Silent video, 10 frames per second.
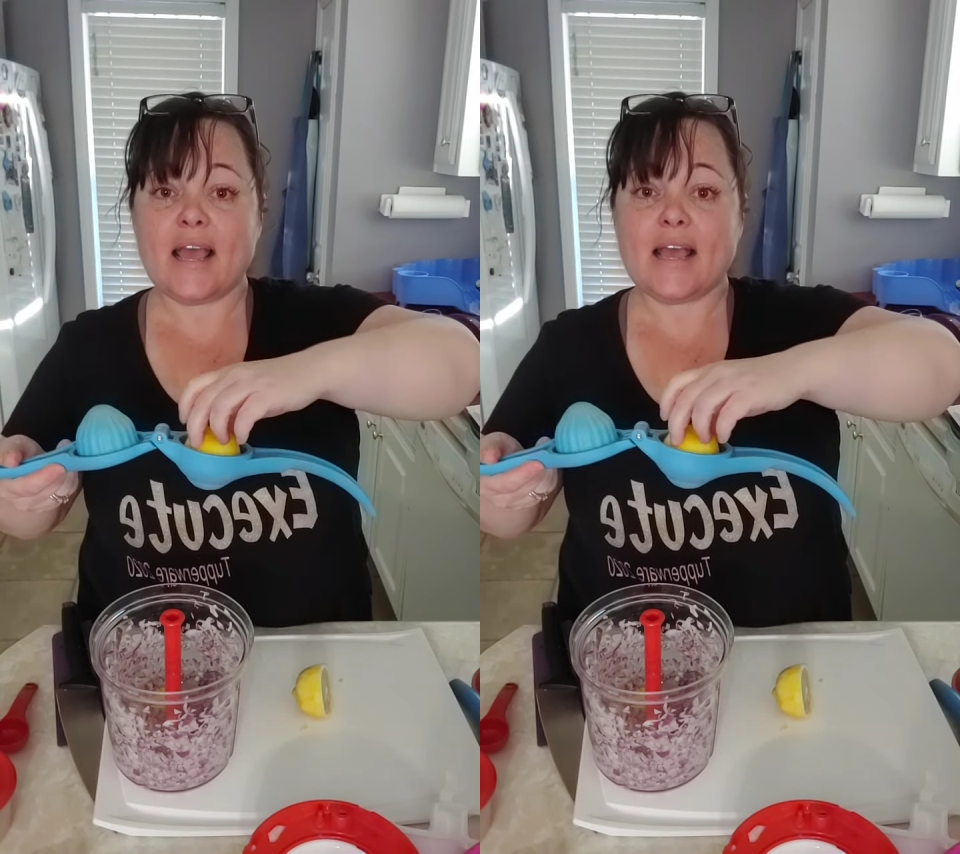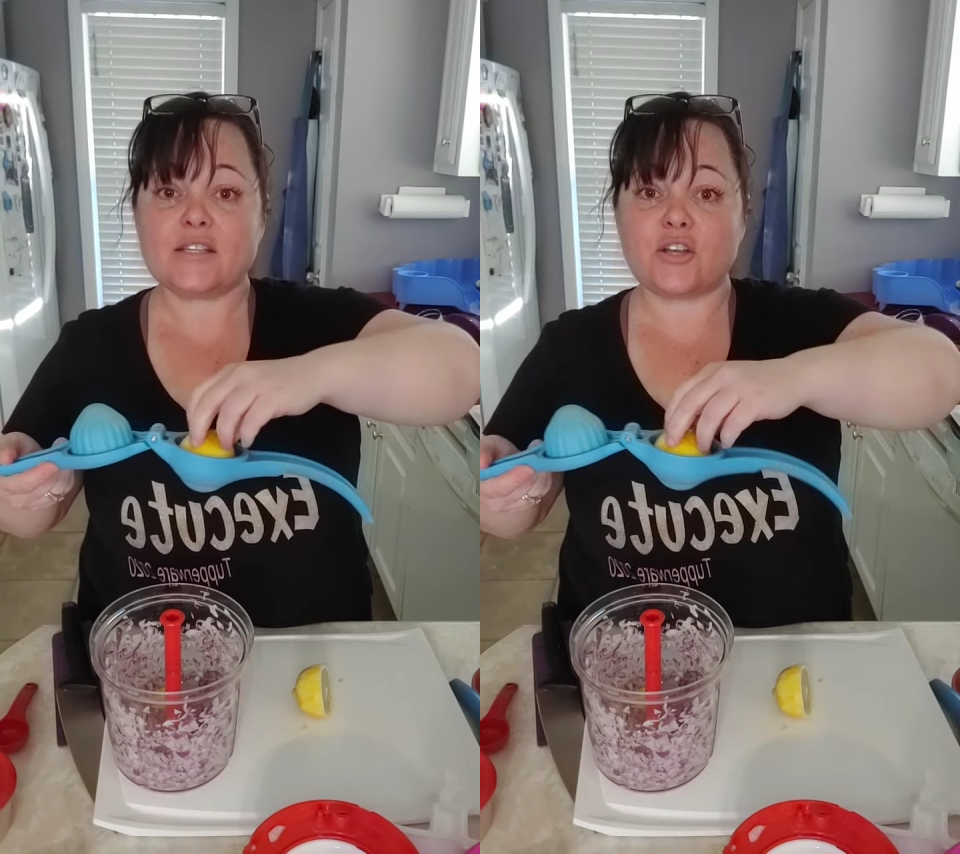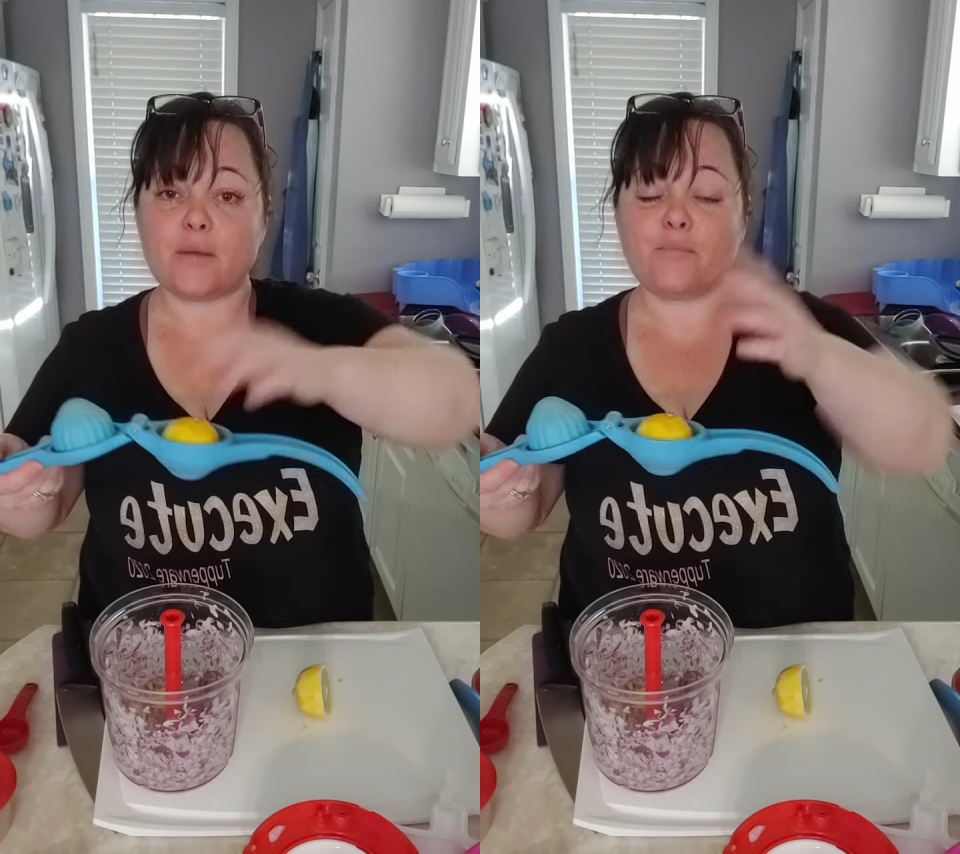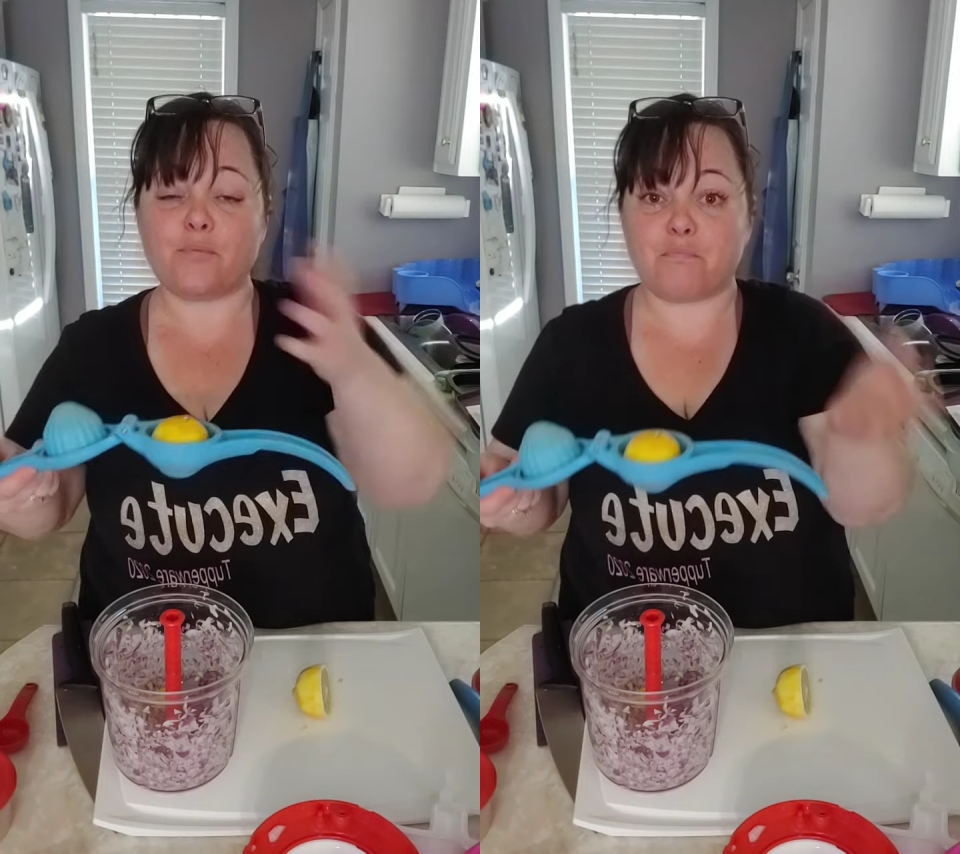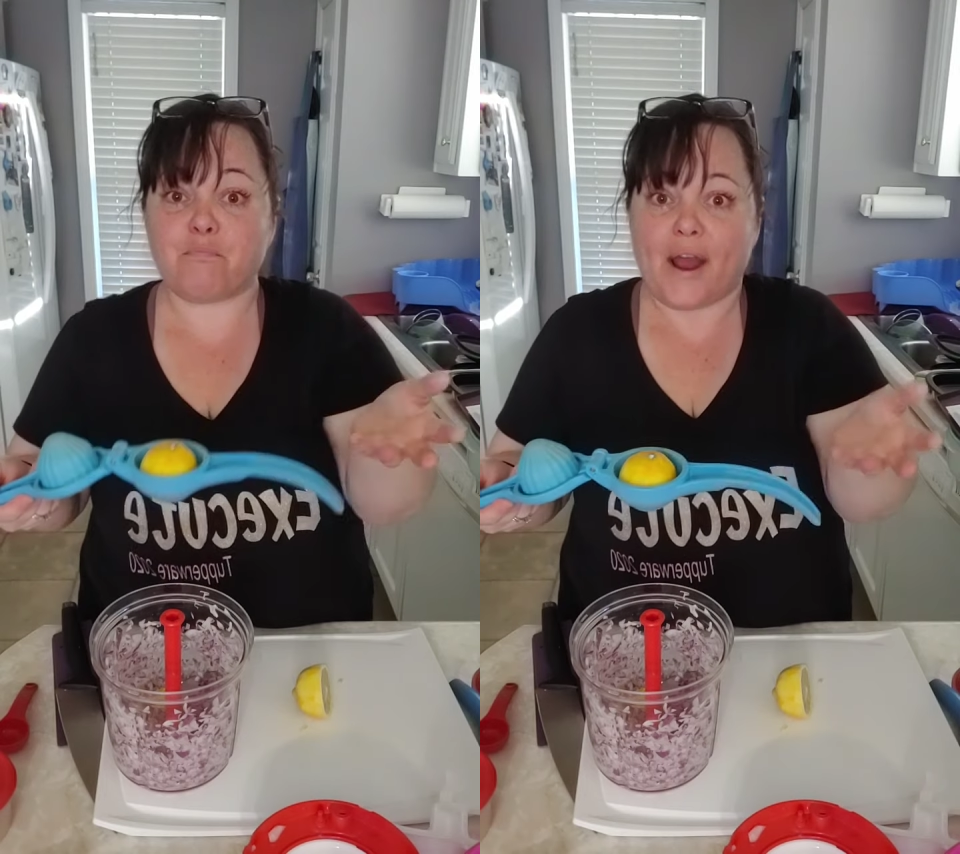it's going to
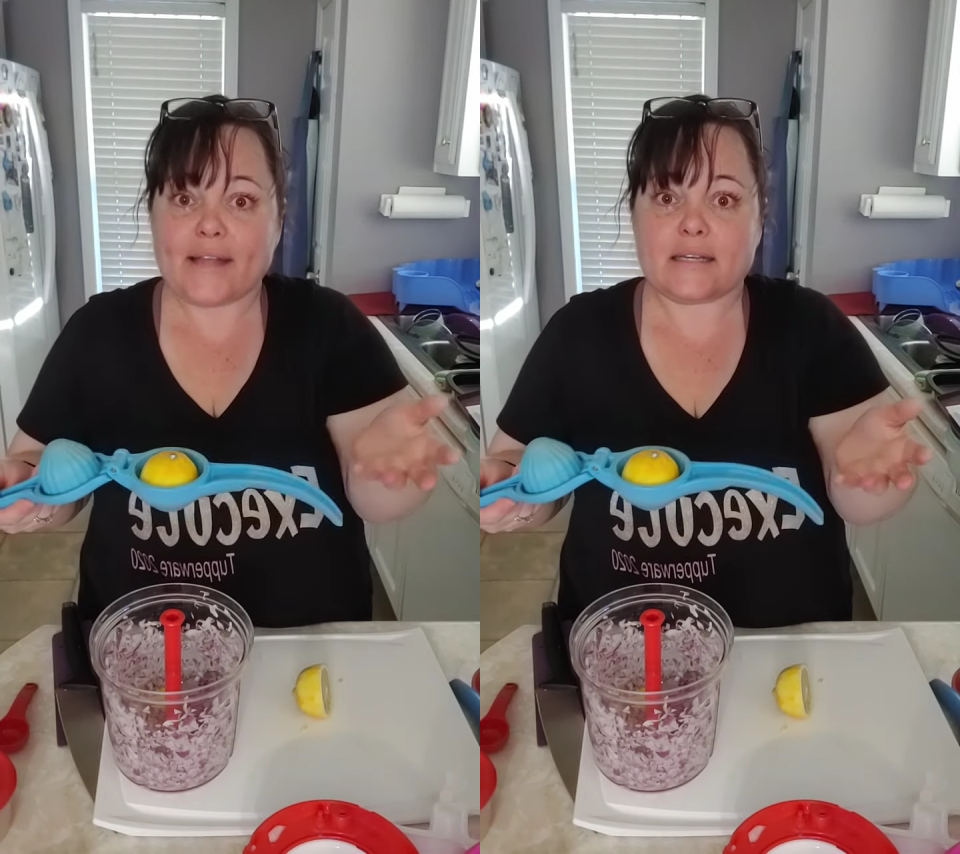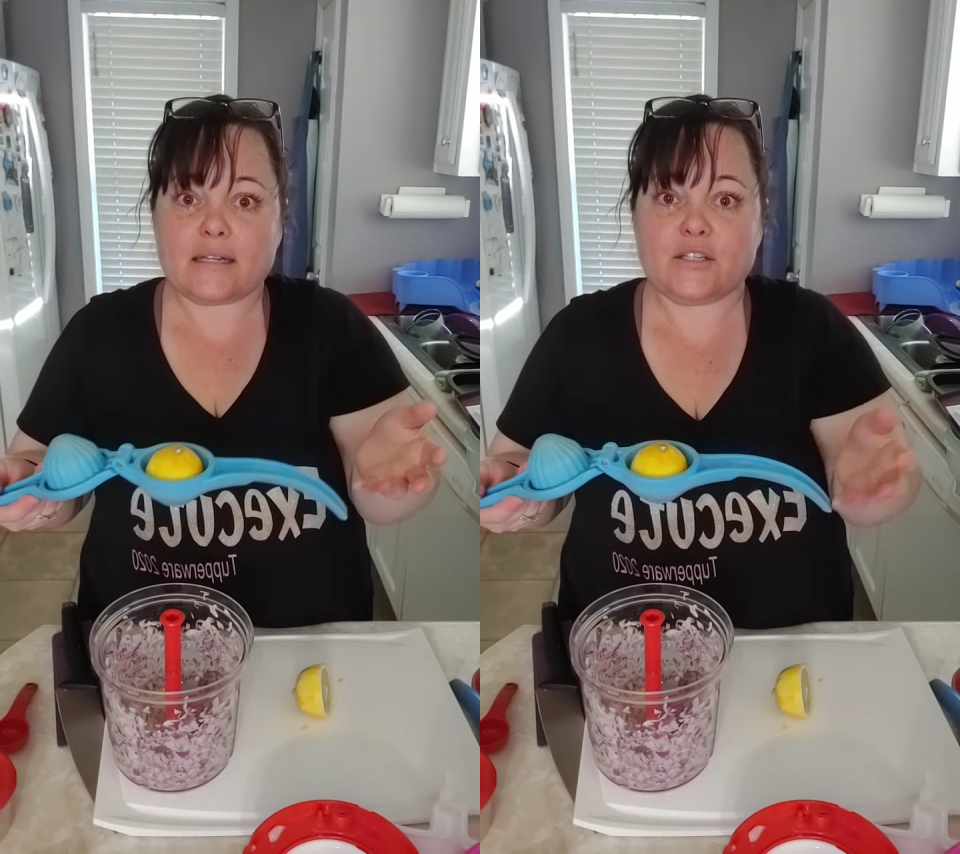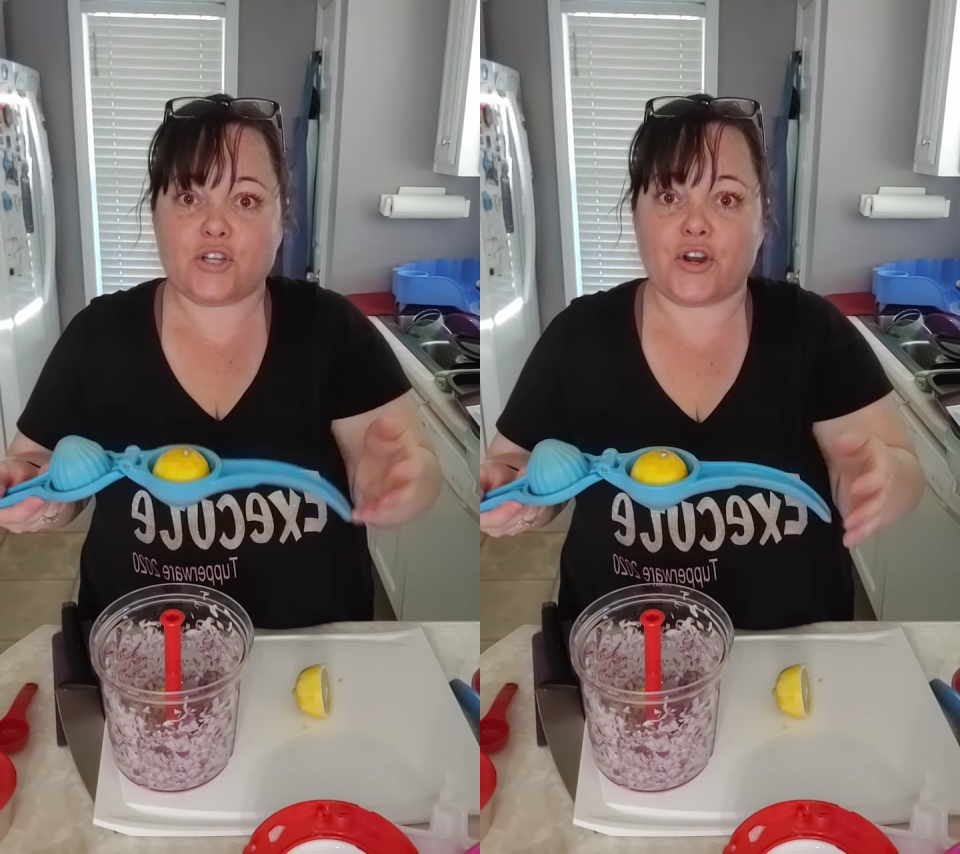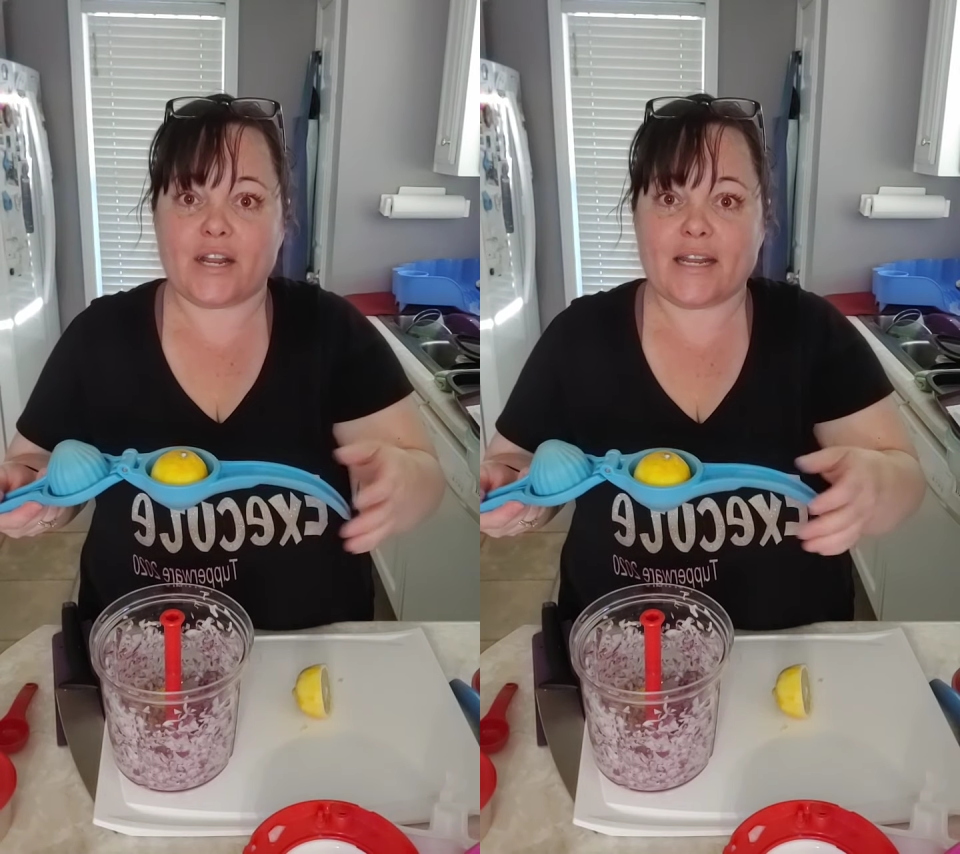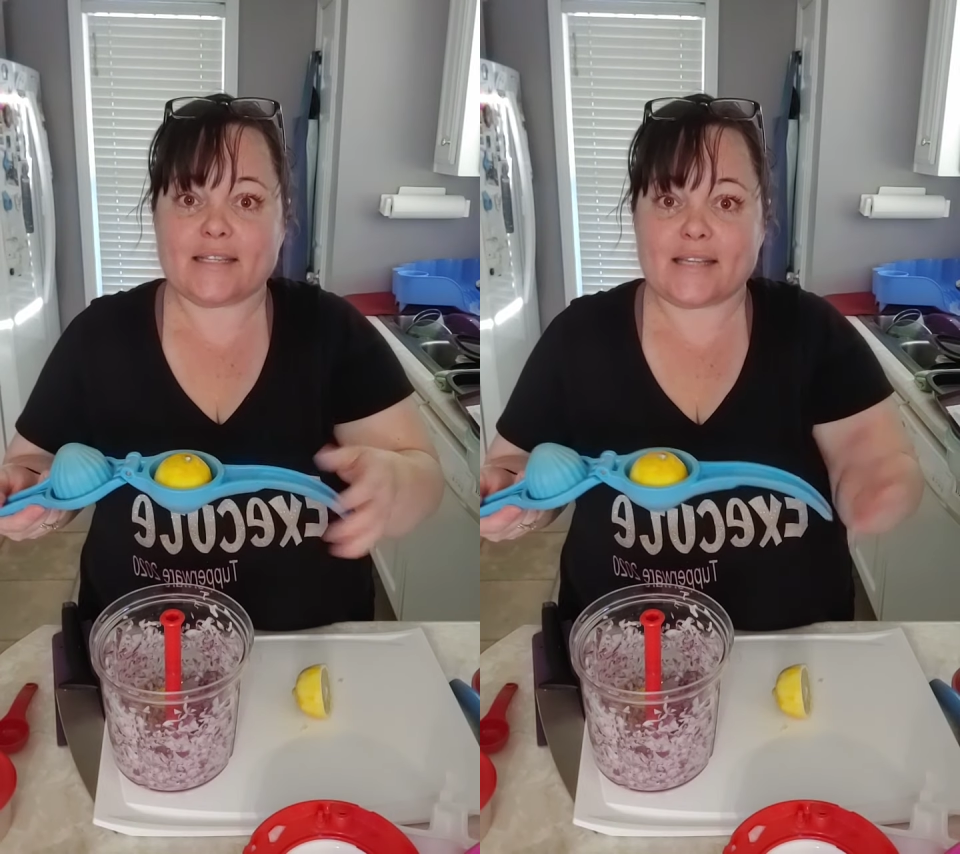practically turn
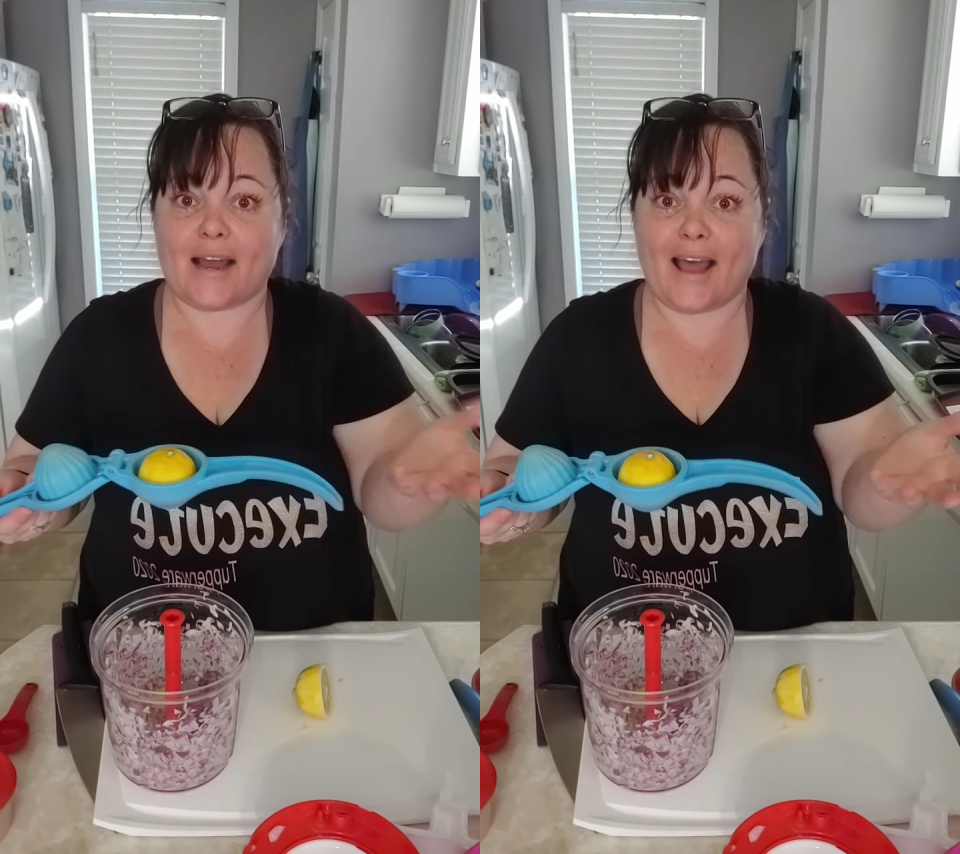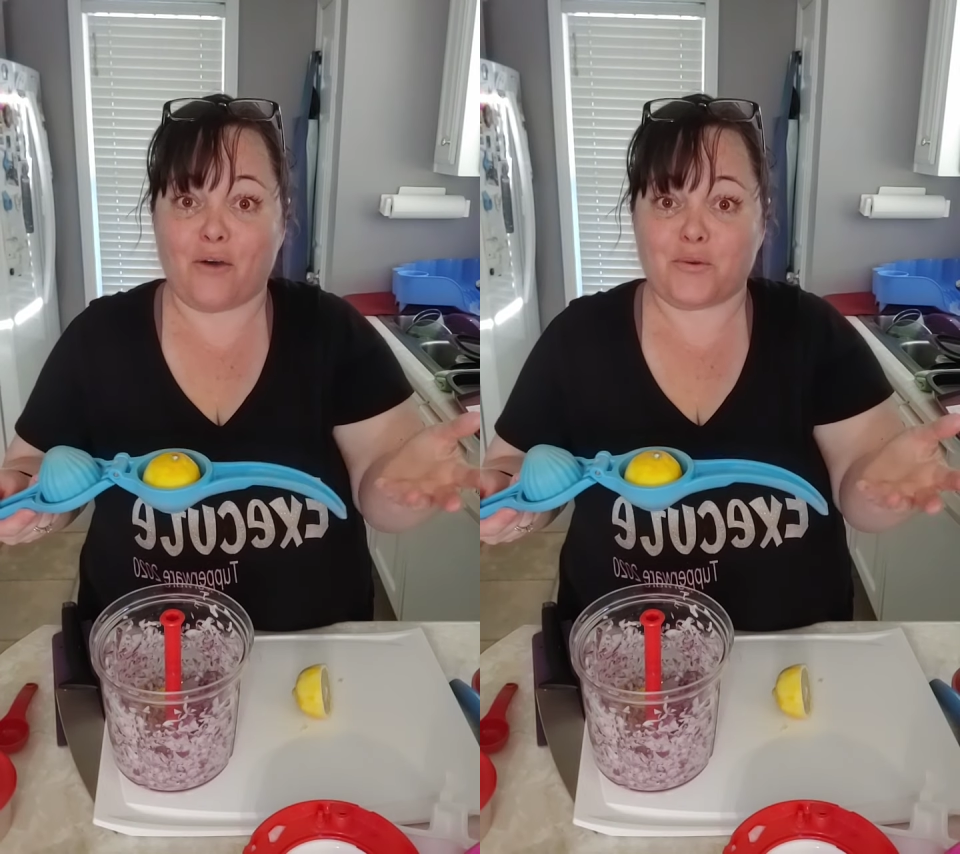it inside out,